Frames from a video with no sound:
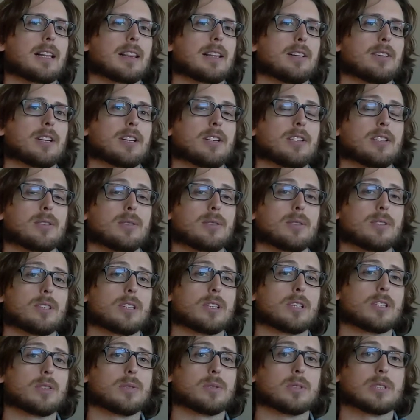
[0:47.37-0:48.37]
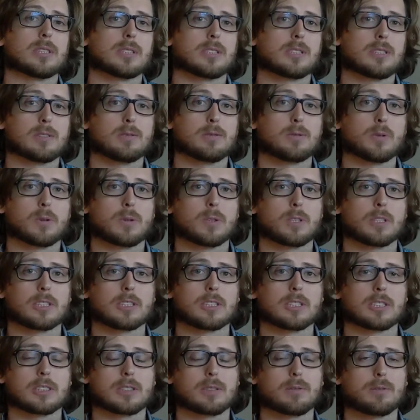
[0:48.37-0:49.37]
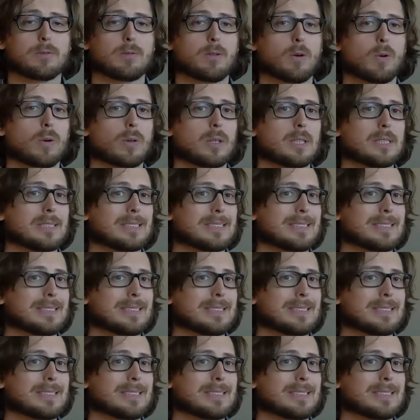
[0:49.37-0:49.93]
32 and 32 is 64, 6 and 4